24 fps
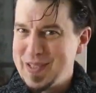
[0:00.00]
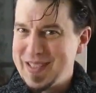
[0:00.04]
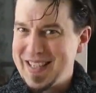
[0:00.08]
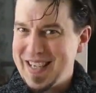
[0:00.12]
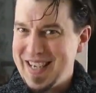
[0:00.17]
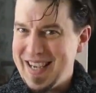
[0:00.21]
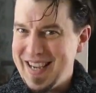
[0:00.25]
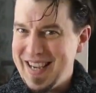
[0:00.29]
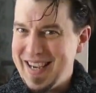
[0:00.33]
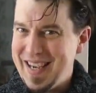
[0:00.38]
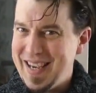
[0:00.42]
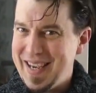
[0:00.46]

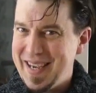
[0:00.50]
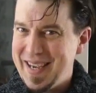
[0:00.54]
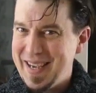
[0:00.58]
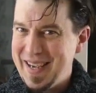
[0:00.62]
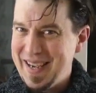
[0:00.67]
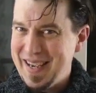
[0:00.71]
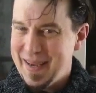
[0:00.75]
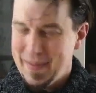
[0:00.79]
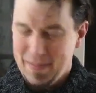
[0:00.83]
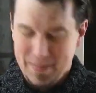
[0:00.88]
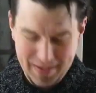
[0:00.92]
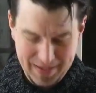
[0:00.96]

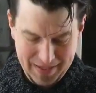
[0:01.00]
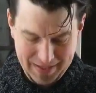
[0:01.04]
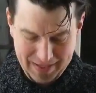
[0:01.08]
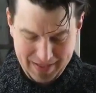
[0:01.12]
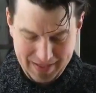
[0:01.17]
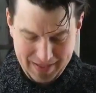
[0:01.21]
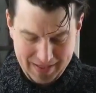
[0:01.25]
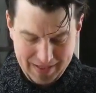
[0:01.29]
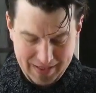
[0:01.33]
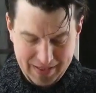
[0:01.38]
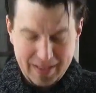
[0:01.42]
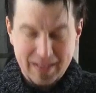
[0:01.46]
time!
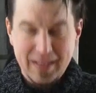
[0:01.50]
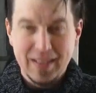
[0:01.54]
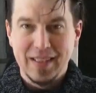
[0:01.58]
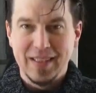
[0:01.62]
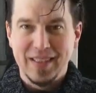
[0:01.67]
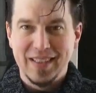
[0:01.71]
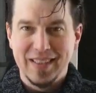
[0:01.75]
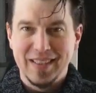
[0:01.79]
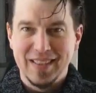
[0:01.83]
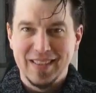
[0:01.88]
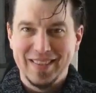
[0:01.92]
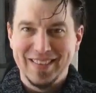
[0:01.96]

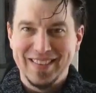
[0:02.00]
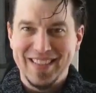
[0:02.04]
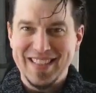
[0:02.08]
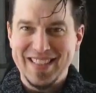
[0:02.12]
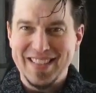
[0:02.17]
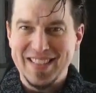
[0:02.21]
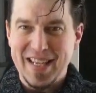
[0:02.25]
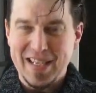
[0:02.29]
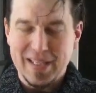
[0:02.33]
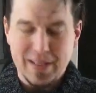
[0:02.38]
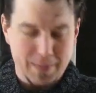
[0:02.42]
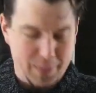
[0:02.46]
Let's
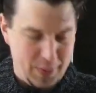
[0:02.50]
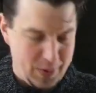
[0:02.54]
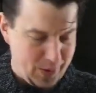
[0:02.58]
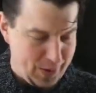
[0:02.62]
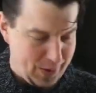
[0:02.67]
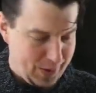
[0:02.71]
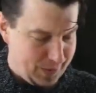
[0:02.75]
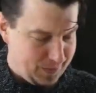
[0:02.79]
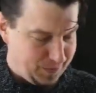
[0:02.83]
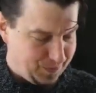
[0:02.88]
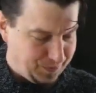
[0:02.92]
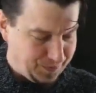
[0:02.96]
take a
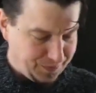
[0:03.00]
poll.